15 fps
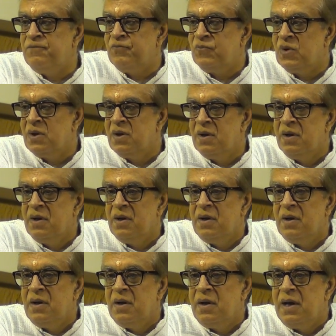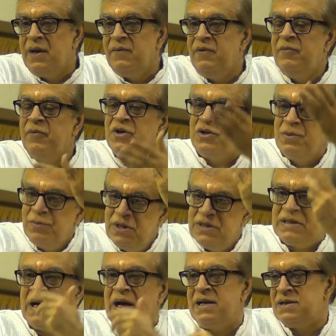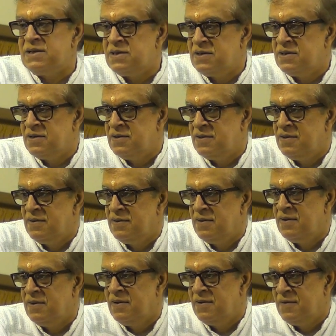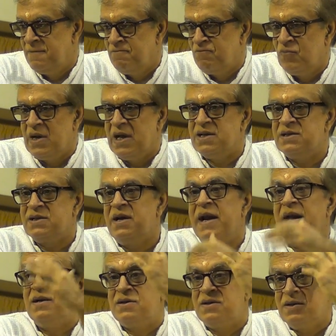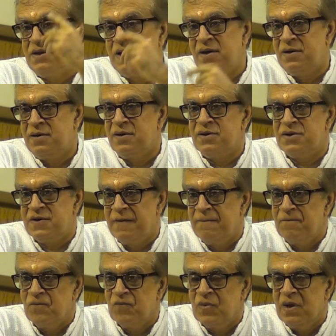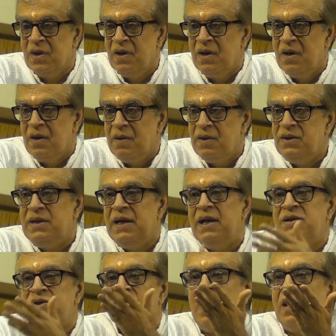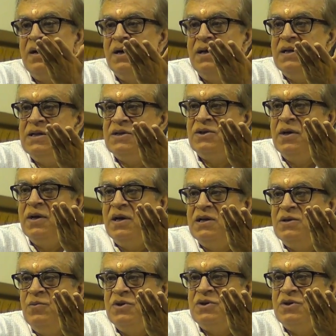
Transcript: And we worship these guys as great thinkers. They started these theories which in